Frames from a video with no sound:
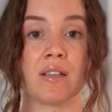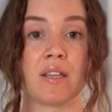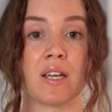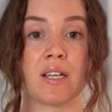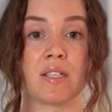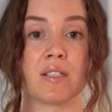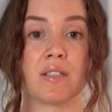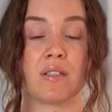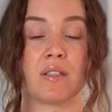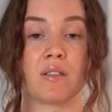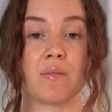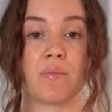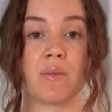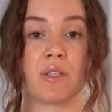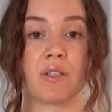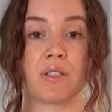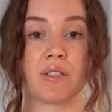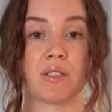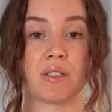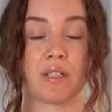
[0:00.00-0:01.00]
that
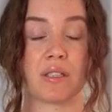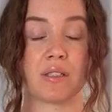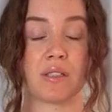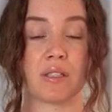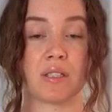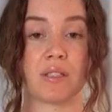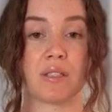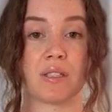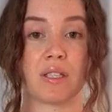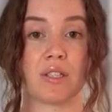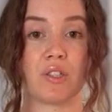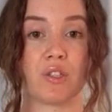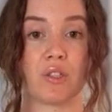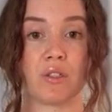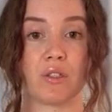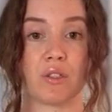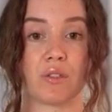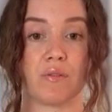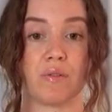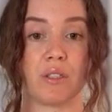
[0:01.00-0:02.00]
stimulus, that sensation
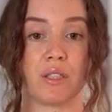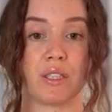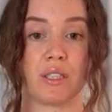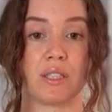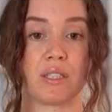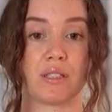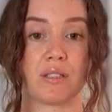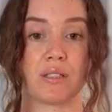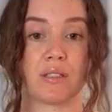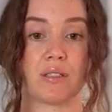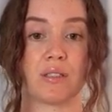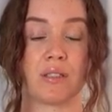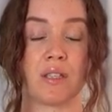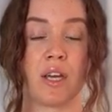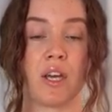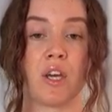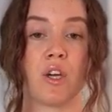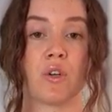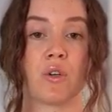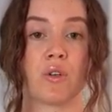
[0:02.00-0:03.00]
to release.
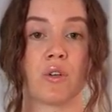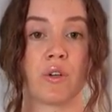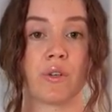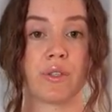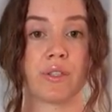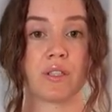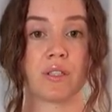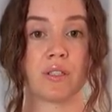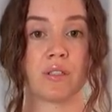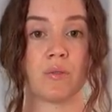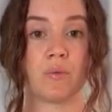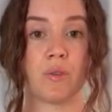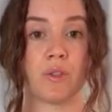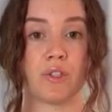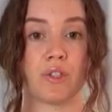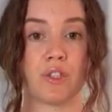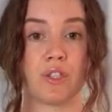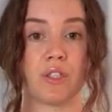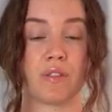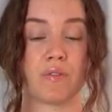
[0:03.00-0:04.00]
Noticing what
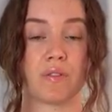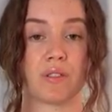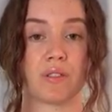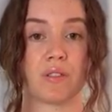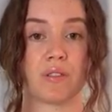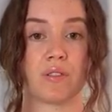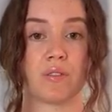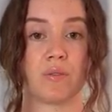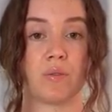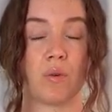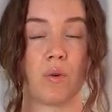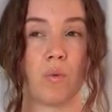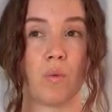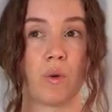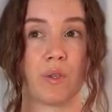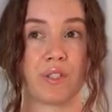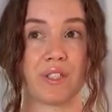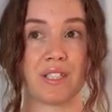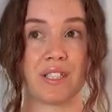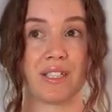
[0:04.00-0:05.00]
shifts or
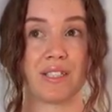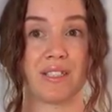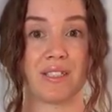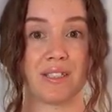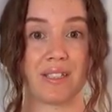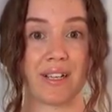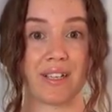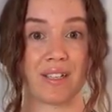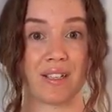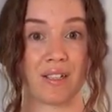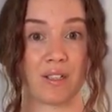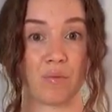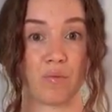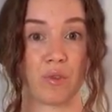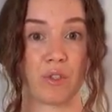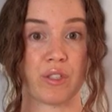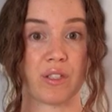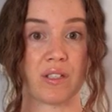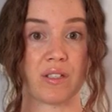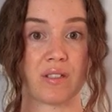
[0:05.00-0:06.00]
what stays stagnant and
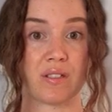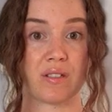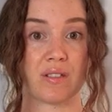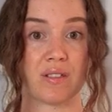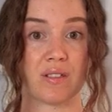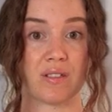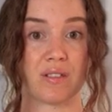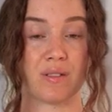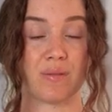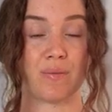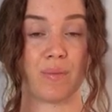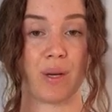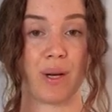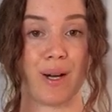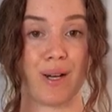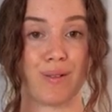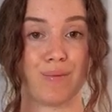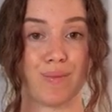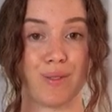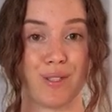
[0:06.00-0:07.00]
resists,
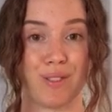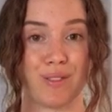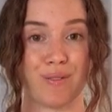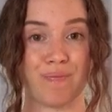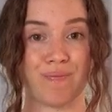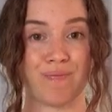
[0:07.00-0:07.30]
perhaps.